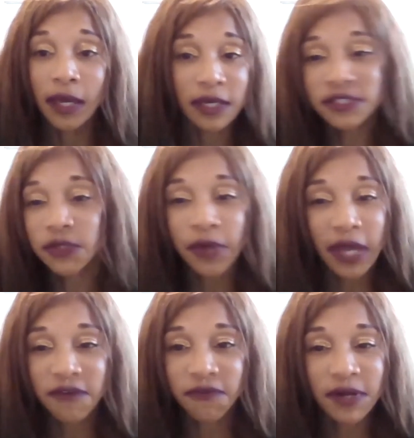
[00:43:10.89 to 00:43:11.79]
It's
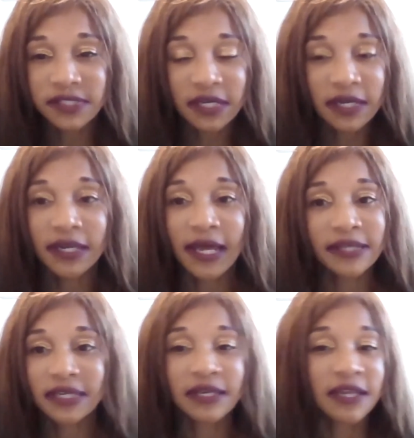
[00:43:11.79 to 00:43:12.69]
okay for us to
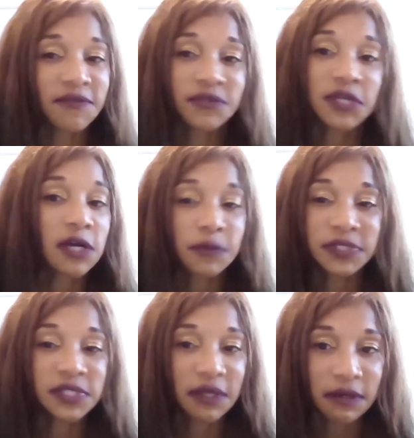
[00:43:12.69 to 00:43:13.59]
connect and never talk to
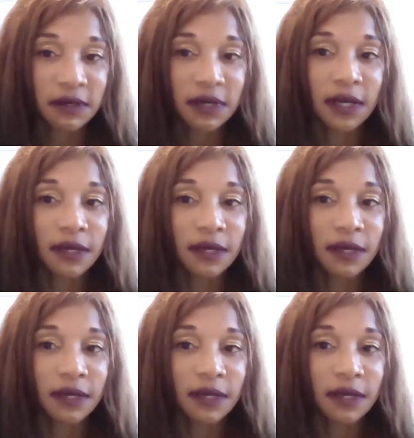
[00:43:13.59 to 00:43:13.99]
each other.